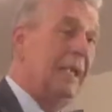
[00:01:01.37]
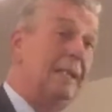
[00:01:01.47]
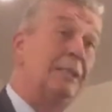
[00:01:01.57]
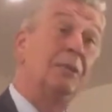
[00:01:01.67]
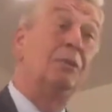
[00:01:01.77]
And
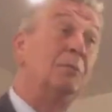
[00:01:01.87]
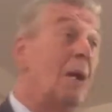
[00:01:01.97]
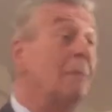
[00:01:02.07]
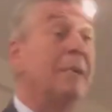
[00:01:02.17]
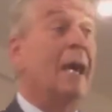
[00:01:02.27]
Lisa goes,
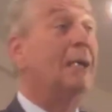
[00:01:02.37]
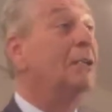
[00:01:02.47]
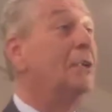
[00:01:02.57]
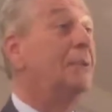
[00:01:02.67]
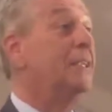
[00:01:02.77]
"Mommy, I
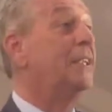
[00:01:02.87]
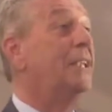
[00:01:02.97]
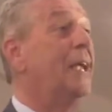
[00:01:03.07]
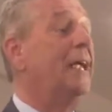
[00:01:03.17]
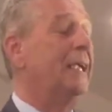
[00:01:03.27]
don't know what to
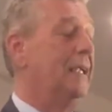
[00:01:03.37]
say."